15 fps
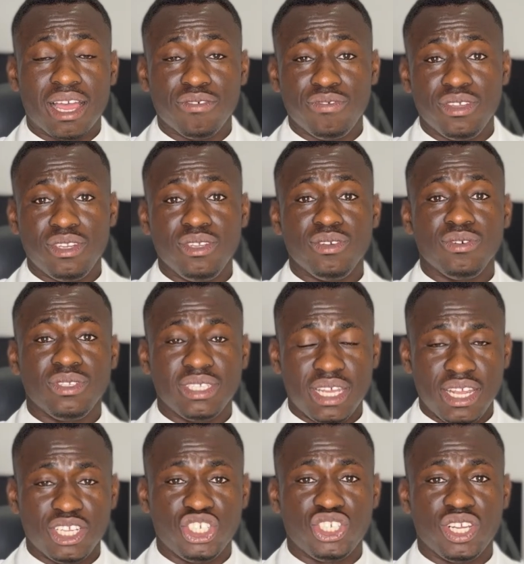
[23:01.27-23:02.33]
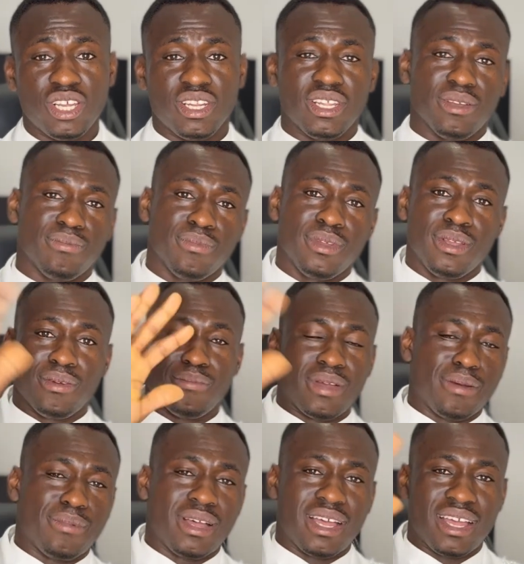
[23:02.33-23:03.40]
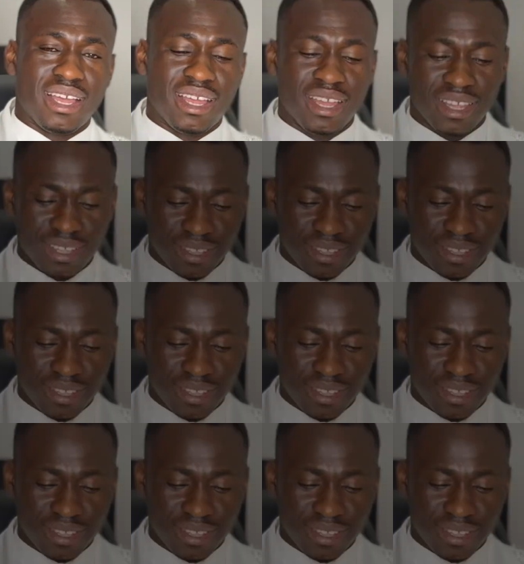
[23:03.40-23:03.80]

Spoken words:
our videos and share them. Bye bye.